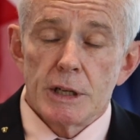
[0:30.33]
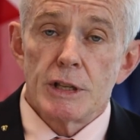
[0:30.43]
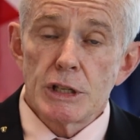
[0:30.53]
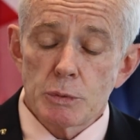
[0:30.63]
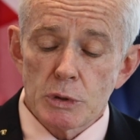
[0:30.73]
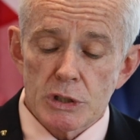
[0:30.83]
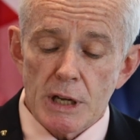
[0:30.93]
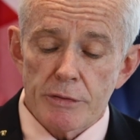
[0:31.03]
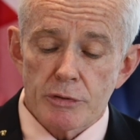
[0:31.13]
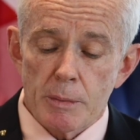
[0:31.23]
This will
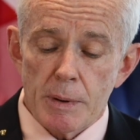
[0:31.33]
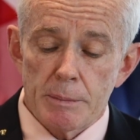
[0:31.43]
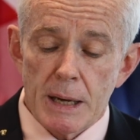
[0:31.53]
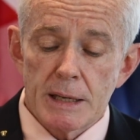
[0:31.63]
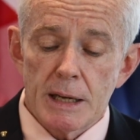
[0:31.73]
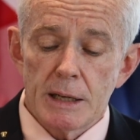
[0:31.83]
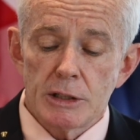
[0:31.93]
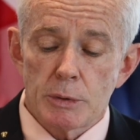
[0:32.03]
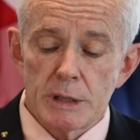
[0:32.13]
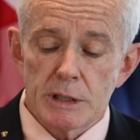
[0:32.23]
start from Monday,
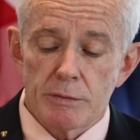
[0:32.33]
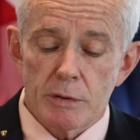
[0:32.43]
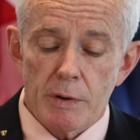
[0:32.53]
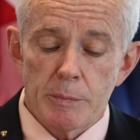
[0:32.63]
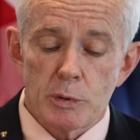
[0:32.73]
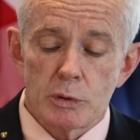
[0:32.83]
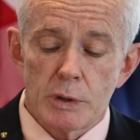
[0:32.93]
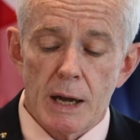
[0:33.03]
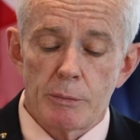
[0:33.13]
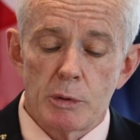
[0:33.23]
27th of April,
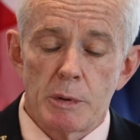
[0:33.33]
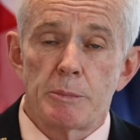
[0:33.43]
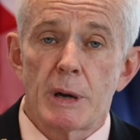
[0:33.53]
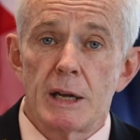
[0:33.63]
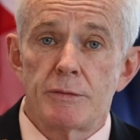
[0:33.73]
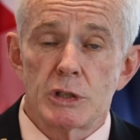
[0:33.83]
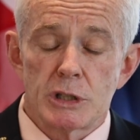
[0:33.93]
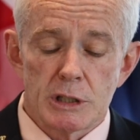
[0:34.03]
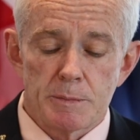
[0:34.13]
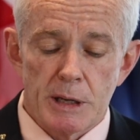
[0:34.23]
and will be paid for
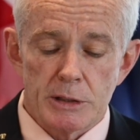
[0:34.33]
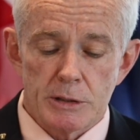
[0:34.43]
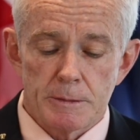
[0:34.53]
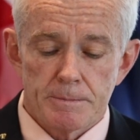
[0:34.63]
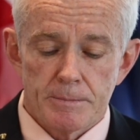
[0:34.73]
6 months.